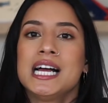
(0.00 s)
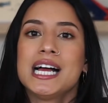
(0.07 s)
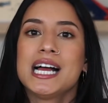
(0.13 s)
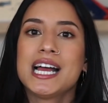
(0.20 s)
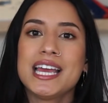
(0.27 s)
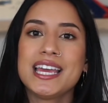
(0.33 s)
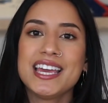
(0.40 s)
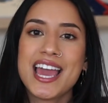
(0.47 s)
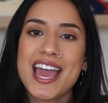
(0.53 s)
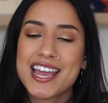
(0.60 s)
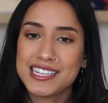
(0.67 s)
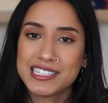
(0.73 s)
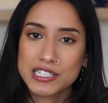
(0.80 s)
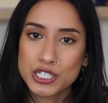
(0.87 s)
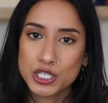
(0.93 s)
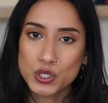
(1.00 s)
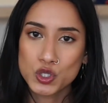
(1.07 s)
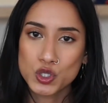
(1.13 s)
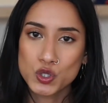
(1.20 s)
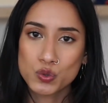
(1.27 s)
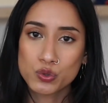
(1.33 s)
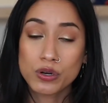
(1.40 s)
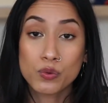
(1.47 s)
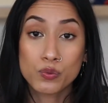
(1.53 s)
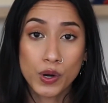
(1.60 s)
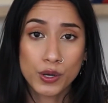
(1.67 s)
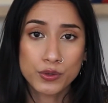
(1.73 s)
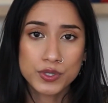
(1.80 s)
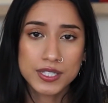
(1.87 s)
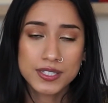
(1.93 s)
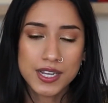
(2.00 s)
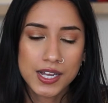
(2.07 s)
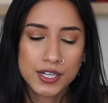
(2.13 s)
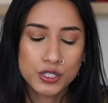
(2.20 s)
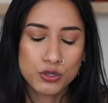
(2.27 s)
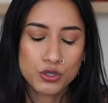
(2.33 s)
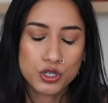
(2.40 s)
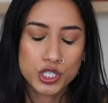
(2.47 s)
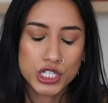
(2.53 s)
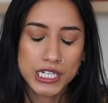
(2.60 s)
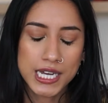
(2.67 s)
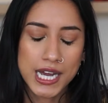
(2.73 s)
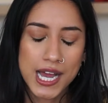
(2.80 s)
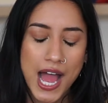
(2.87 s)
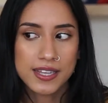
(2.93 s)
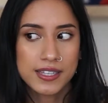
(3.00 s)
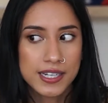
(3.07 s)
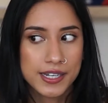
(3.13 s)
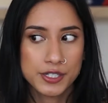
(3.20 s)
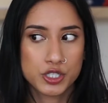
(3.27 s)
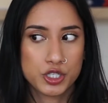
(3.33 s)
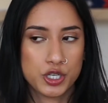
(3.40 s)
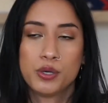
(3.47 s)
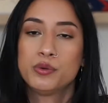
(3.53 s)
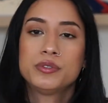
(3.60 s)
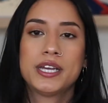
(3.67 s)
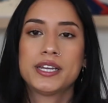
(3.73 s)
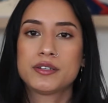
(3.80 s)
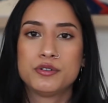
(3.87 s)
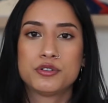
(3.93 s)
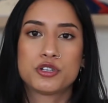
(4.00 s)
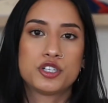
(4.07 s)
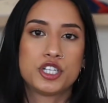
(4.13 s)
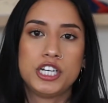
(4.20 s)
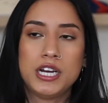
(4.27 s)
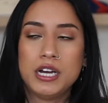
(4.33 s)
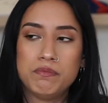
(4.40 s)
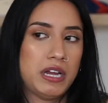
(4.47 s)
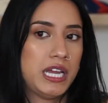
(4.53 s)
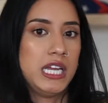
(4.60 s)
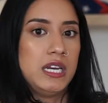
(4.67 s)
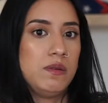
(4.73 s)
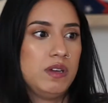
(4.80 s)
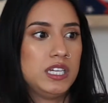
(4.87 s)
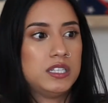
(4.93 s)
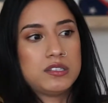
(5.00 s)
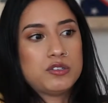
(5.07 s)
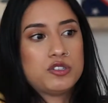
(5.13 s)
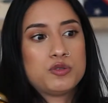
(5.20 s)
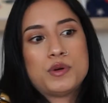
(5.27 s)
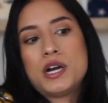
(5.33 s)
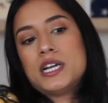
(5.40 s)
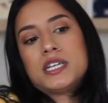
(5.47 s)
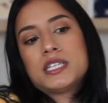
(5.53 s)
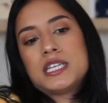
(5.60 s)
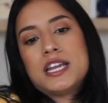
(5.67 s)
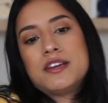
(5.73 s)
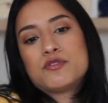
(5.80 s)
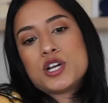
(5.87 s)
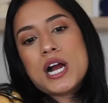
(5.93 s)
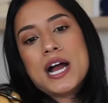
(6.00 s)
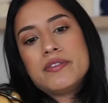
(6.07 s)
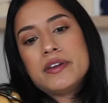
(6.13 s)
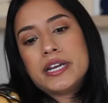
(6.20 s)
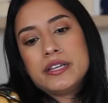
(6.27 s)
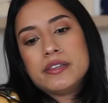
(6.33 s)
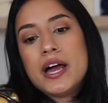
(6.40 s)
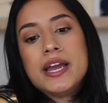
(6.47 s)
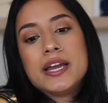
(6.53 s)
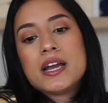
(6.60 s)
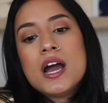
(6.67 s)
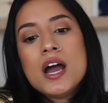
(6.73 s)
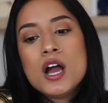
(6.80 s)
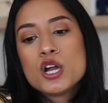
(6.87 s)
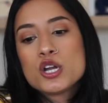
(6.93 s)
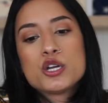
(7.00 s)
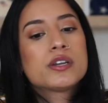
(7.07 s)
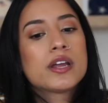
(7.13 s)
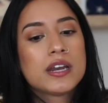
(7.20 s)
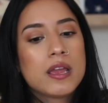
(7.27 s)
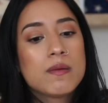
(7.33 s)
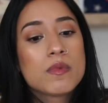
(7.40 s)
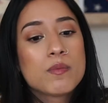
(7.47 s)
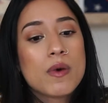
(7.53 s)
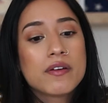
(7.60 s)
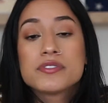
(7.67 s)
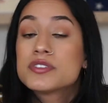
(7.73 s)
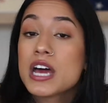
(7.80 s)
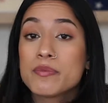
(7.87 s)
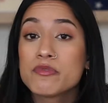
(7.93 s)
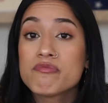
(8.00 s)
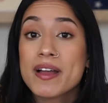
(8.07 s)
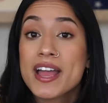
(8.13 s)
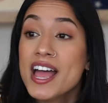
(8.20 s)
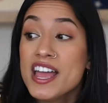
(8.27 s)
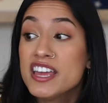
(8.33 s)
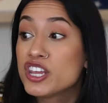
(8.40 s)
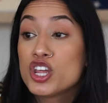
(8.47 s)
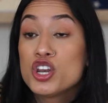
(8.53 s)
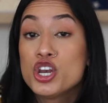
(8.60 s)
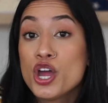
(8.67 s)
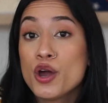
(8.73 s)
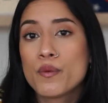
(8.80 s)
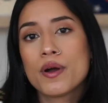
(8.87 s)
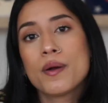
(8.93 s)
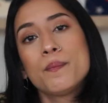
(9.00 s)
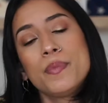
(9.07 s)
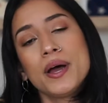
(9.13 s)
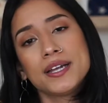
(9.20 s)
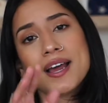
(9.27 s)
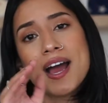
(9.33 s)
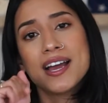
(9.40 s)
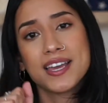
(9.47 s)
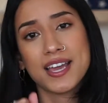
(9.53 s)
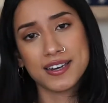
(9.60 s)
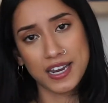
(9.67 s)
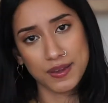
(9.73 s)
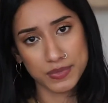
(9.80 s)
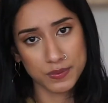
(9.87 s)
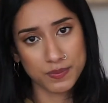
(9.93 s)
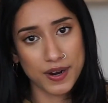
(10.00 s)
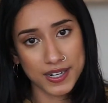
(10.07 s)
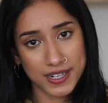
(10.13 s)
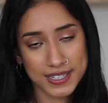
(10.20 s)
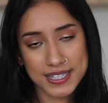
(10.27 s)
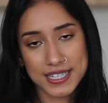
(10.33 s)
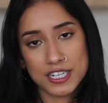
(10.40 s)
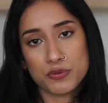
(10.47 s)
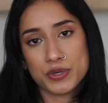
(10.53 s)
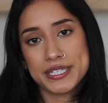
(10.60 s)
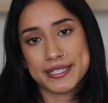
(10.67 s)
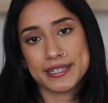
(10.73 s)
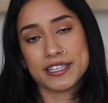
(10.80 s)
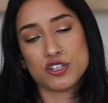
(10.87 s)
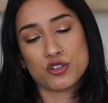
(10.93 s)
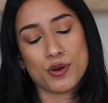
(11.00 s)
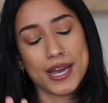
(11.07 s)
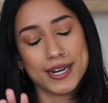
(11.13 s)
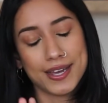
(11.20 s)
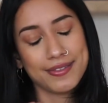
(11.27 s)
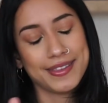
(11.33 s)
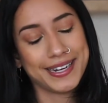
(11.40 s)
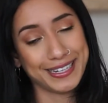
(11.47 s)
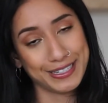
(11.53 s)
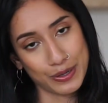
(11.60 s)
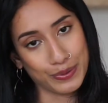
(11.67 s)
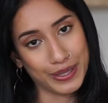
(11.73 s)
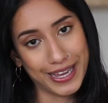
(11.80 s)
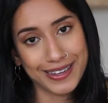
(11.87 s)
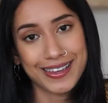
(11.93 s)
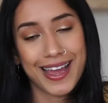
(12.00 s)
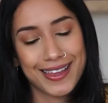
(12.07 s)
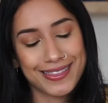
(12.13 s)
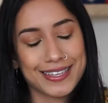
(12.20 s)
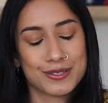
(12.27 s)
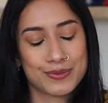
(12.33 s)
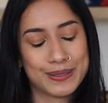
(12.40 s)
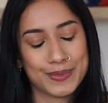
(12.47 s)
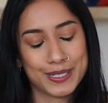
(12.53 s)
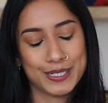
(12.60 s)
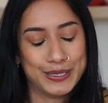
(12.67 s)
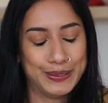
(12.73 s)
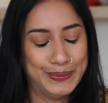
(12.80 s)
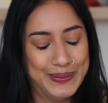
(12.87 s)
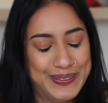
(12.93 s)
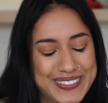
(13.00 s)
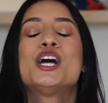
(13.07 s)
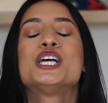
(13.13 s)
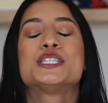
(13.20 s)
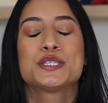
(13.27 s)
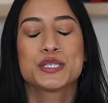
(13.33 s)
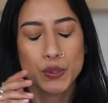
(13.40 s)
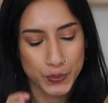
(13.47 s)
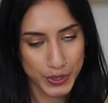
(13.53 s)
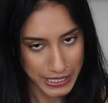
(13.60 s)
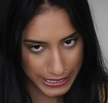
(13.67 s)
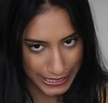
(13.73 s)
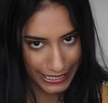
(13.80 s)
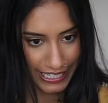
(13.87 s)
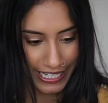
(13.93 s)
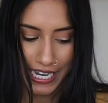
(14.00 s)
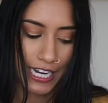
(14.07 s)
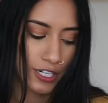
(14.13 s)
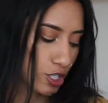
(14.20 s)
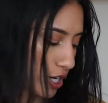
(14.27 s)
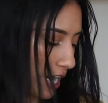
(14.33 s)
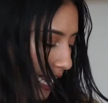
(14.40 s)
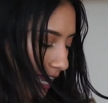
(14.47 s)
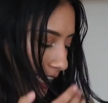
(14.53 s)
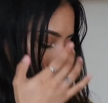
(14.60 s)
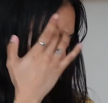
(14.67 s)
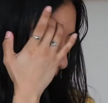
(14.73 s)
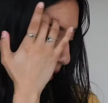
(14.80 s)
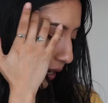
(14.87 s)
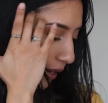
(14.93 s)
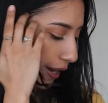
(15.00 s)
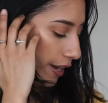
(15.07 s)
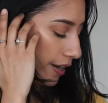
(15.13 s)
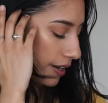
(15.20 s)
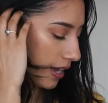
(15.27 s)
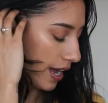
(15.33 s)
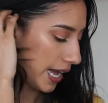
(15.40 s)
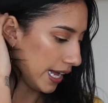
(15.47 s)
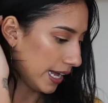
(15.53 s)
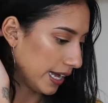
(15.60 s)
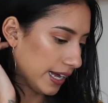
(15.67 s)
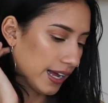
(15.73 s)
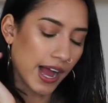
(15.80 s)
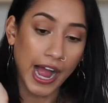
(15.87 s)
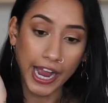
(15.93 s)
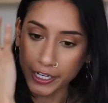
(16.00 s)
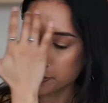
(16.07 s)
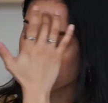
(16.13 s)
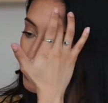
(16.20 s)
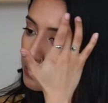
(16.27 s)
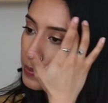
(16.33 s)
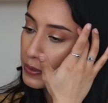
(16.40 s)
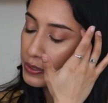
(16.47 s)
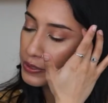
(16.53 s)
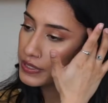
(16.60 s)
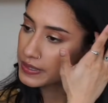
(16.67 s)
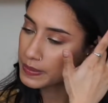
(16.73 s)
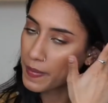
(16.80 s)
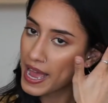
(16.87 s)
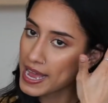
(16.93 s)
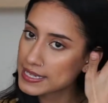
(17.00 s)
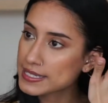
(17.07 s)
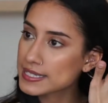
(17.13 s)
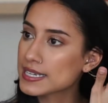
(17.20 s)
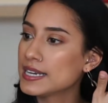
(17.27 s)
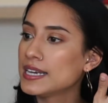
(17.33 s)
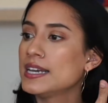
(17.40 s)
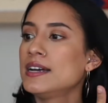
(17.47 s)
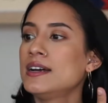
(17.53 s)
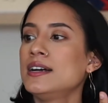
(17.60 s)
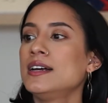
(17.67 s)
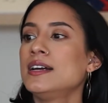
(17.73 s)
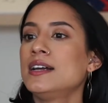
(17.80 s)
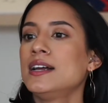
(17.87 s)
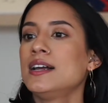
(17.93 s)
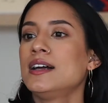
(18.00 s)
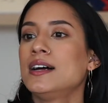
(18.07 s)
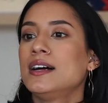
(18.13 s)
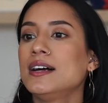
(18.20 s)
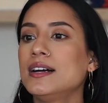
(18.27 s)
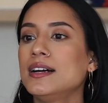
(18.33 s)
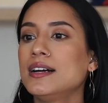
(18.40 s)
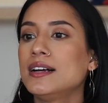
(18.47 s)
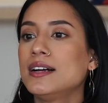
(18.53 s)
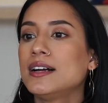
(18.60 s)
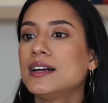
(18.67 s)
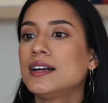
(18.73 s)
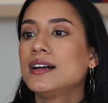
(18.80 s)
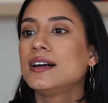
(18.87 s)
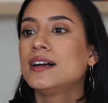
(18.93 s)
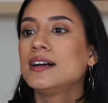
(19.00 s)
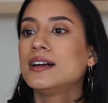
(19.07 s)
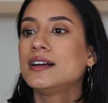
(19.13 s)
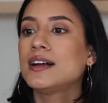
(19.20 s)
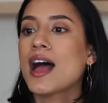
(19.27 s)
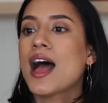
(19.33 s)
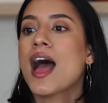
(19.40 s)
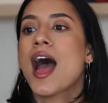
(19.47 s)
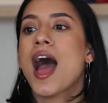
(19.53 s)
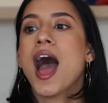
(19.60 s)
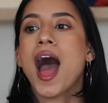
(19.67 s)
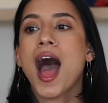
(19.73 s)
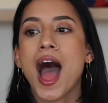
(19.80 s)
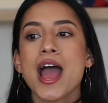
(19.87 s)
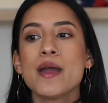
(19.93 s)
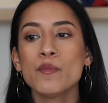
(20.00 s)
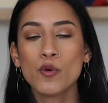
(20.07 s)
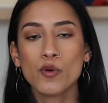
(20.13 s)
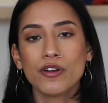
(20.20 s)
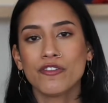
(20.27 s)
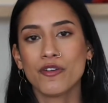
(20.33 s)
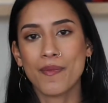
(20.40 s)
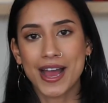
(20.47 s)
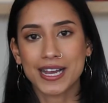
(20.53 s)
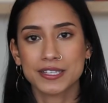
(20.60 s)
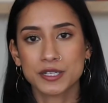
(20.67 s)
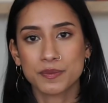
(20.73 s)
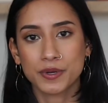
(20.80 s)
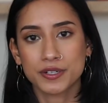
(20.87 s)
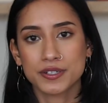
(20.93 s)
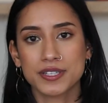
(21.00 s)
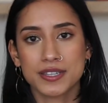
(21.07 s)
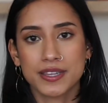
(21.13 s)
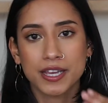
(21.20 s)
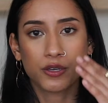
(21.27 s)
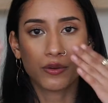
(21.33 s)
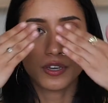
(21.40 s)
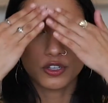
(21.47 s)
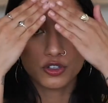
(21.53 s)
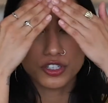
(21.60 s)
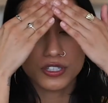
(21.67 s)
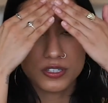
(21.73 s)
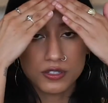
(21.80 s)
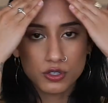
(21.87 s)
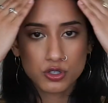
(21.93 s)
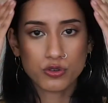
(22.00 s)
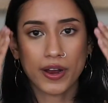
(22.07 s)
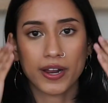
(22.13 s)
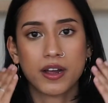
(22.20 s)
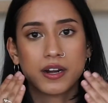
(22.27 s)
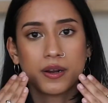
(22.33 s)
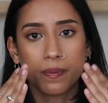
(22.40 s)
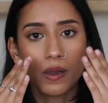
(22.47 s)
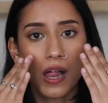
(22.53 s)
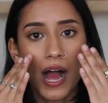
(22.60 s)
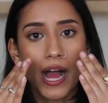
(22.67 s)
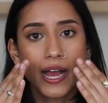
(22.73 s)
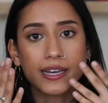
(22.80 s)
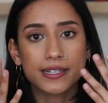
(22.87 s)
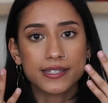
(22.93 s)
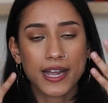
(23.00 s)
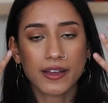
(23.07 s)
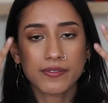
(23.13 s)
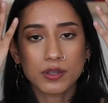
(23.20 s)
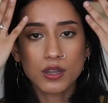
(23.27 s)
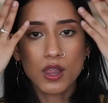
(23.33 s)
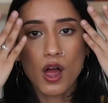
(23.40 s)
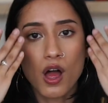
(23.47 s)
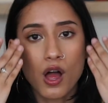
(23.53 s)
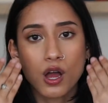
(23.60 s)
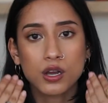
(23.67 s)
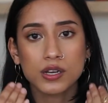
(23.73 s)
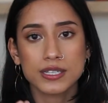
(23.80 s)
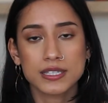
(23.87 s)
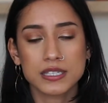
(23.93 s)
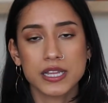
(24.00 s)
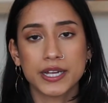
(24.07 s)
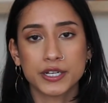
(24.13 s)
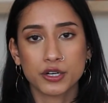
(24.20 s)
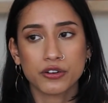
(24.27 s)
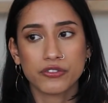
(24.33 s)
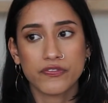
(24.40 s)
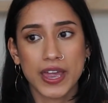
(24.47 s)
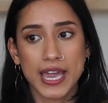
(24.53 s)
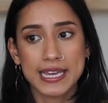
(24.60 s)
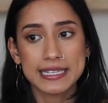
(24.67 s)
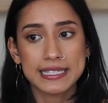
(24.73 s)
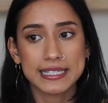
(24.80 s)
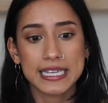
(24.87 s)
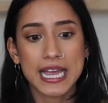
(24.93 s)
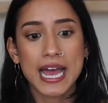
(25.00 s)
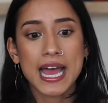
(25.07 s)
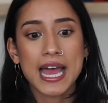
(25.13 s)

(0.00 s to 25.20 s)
I hate to roast Neutrogena. Not that I don't like Neutrogena by any means. There's products that I've tried that I like. Could I name them off the top of my head? No, but I can name some products that I recently tried that I don't like, and that's what I'm gonna do. So recently I tried their Hydro Boost mask. I'm more of a mask person that you can just straight on apply because I have a long, slender face,